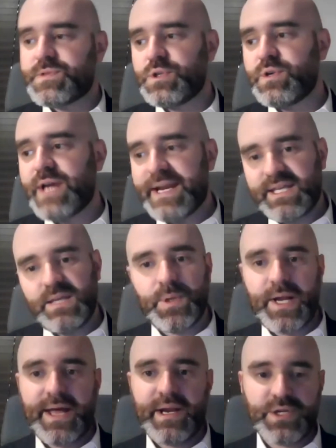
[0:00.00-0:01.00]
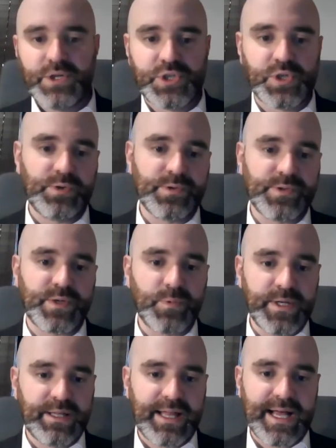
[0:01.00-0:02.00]
So you got to keep your head on your shoulders and
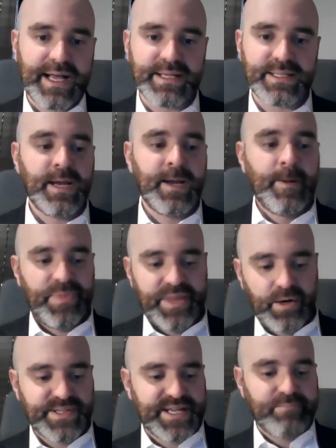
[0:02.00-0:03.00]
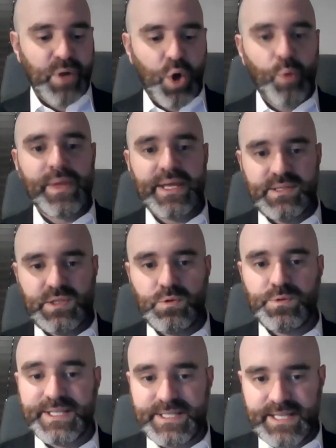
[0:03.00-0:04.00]
realize there is a moment to
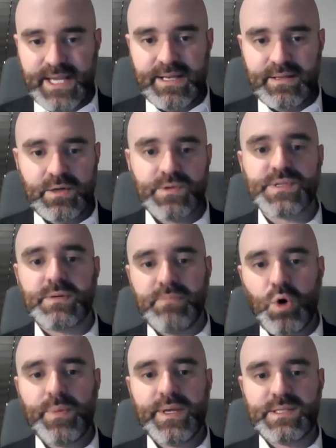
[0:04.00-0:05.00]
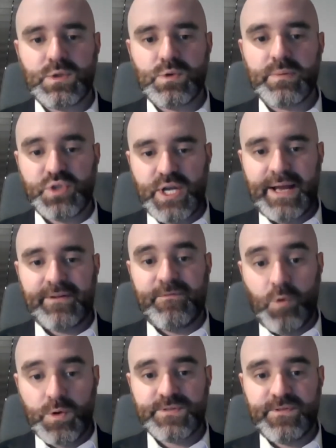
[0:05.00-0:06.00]
dissent. There is a moment to object
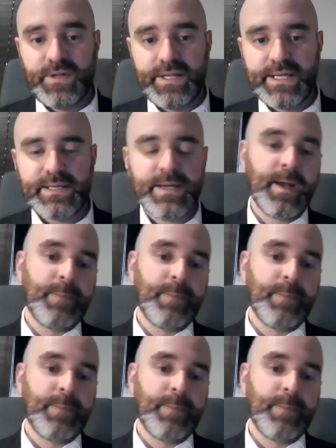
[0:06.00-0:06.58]
forcefully.